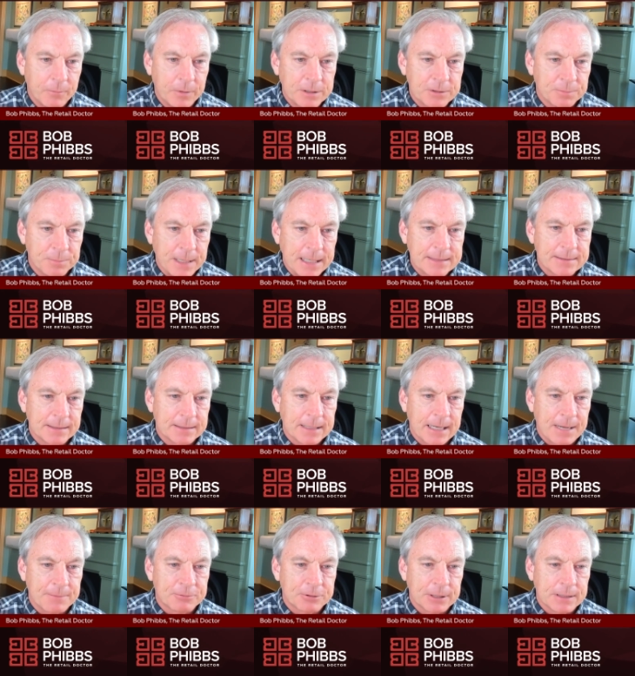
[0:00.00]
which makes
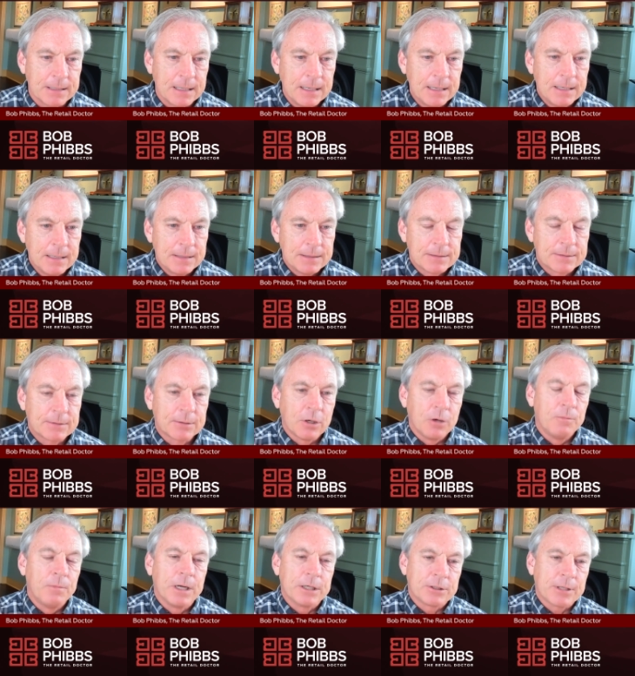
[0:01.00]
adoption
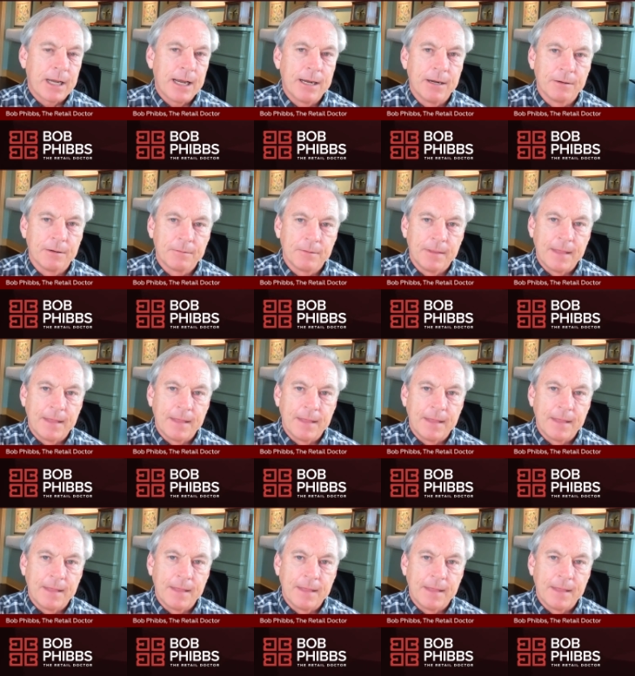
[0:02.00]
so much higher.